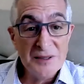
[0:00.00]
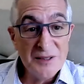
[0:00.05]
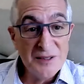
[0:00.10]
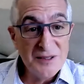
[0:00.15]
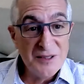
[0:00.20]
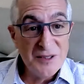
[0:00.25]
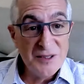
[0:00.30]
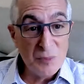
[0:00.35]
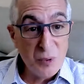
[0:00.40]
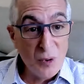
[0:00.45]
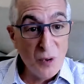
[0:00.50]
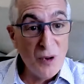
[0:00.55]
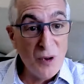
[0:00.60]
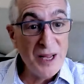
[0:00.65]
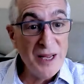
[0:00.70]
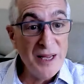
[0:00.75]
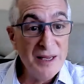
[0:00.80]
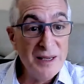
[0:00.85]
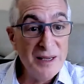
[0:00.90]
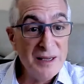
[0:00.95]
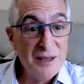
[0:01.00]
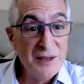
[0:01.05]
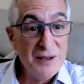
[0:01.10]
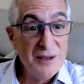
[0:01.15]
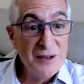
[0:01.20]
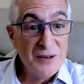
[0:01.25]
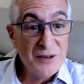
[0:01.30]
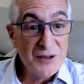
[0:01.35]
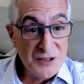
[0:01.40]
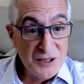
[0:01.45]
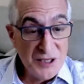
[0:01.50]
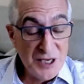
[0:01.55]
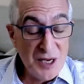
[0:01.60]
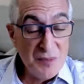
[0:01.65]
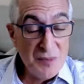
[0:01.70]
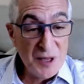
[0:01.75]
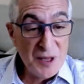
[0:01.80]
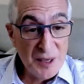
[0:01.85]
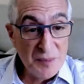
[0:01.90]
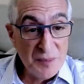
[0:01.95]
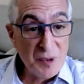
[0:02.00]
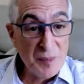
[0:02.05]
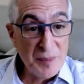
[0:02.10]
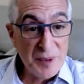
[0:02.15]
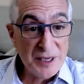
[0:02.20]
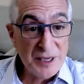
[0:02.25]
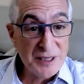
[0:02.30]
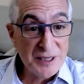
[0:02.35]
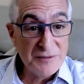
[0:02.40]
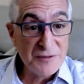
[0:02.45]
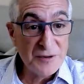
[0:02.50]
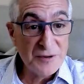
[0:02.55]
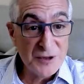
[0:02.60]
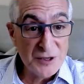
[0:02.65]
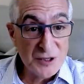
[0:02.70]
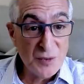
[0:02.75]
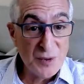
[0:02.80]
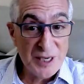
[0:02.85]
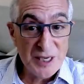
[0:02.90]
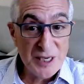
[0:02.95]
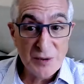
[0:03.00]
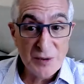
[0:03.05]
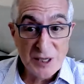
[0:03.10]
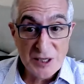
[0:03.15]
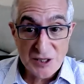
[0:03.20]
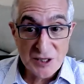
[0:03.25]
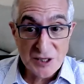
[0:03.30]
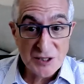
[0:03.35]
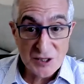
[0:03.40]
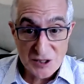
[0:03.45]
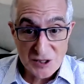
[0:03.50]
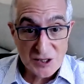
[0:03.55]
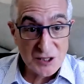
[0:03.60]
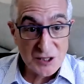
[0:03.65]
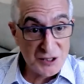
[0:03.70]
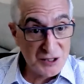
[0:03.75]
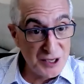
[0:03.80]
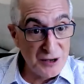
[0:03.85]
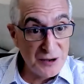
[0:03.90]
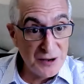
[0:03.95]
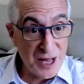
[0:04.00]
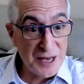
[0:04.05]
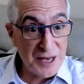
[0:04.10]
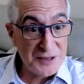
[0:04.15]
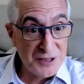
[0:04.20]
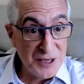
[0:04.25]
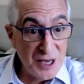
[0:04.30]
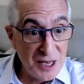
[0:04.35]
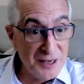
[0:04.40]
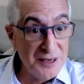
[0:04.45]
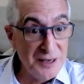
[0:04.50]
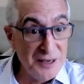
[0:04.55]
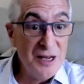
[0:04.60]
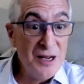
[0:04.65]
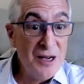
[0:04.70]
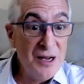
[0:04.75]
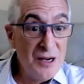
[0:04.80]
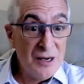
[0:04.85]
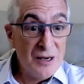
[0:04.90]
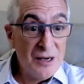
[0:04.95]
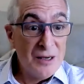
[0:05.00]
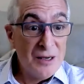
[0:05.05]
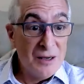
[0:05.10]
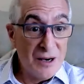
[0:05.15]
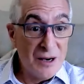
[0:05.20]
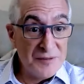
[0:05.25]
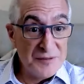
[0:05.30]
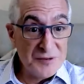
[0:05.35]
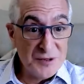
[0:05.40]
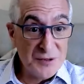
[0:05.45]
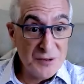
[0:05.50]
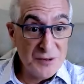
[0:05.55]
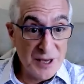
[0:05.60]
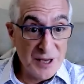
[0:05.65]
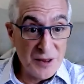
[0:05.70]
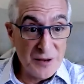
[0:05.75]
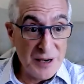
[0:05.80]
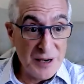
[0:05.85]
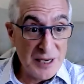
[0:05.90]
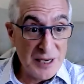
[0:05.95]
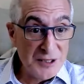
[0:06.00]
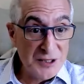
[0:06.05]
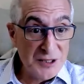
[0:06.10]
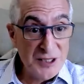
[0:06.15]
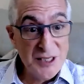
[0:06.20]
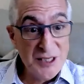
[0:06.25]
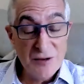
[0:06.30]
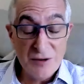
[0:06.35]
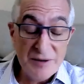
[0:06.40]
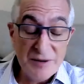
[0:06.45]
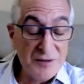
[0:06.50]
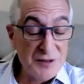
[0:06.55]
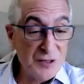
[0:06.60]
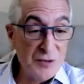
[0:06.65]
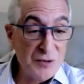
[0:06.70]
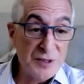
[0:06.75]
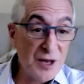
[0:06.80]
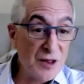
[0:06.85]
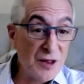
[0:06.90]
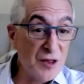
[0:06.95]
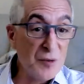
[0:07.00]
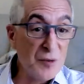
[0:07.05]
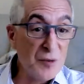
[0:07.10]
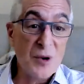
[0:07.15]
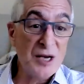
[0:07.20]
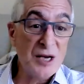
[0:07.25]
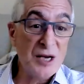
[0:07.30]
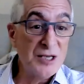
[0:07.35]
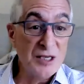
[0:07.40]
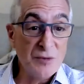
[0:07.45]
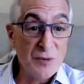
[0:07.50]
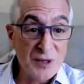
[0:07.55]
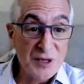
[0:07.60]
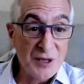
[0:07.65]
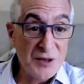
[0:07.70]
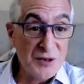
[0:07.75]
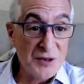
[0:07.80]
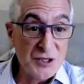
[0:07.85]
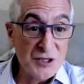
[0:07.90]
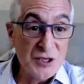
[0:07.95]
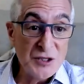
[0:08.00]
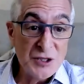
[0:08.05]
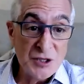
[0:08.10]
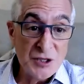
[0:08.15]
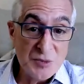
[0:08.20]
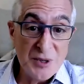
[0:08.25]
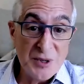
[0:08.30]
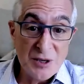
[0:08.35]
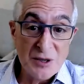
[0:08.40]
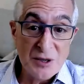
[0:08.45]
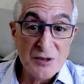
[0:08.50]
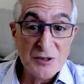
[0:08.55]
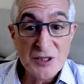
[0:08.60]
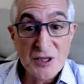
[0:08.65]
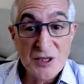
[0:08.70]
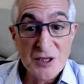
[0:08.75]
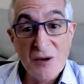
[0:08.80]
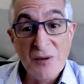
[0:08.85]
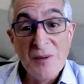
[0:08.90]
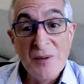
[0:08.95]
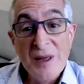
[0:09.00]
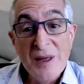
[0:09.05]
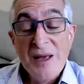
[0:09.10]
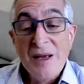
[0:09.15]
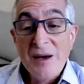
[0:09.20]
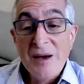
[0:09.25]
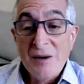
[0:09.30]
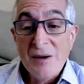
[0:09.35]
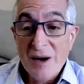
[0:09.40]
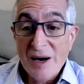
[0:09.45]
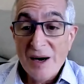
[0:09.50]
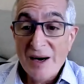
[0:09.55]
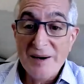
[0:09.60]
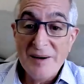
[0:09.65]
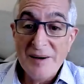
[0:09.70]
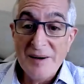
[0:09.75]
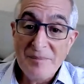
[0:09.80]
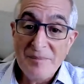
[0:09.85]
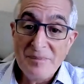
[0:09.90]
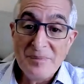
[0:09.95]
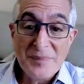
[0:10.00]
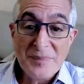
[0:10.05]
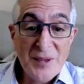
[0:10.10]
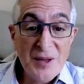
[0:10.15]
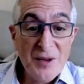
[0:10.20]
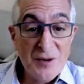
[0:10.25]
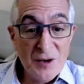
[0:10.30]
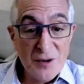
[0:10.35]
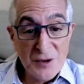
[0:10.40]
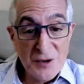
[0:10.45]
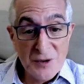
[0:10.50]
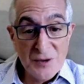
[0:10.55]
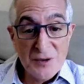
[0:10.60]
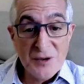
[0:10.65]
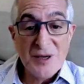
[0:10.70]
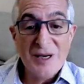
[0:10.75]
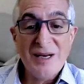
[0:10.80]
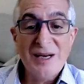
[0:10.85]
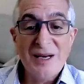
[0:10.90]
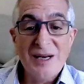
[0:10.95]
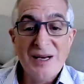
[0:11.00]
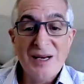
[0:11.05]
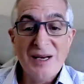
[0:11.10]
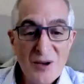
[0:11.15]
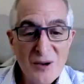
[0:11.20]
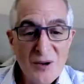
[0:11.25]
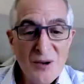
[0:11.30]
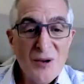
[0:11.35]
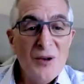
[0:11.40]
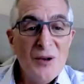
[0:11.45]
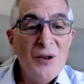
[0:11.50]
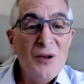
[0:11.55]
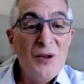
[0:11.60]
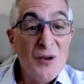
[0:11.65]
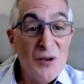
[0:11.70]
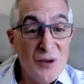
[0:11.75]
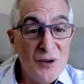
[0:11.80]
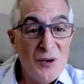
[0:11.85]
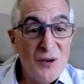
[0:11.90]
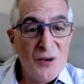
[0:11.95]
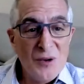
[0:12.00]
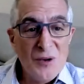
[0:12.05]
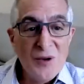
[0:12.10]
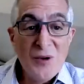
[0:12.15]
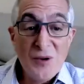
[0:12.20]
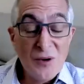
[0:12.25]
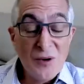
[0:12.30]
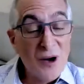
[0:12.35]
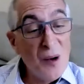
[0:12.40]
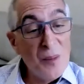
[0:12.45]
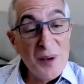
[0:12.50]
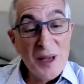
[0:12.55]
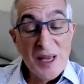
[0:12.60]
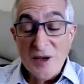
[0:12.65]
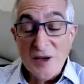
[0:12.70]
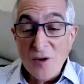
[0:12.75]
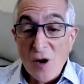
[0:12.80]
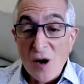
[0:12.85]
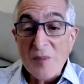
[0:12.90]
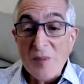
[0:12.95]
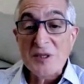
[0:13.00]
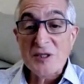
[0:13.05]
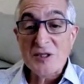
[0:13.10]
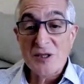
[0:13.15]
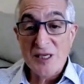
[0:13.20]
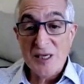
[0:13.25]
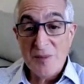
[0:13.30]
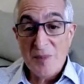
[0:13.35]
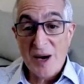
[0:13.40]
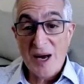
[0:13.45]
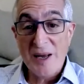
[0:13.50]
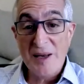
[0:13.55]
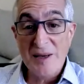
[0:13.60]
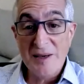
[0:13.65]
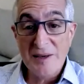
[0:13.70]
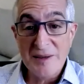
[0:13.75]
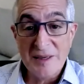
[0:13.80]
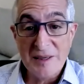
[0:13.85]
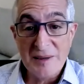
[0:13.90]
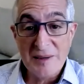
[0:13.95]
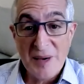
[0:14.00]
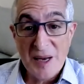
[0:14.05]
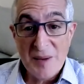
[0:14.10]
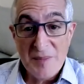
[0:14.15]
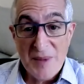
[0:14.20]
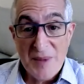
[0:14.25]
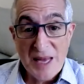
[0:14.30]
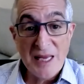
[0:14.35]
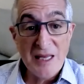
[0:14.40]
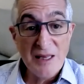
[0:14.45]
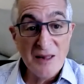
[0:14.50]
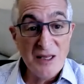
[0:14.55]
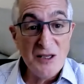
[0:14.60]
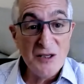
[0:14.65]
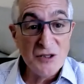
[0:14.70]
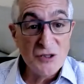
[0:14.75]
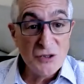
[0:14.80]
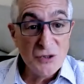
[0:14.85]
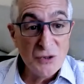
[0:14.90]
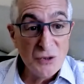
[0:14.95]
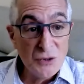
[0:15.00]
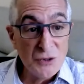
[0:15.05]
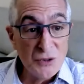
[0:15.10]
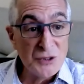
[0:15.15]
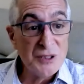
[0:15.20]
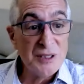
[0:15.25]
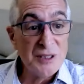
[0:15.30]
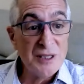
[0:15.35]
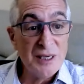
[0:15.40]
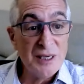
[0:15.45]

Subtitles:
deploy the team that implemented it for the 2020 census because they're not done off to another agency or even to another project within the Census Bureau. So, you know, you're helping enormously by making these tools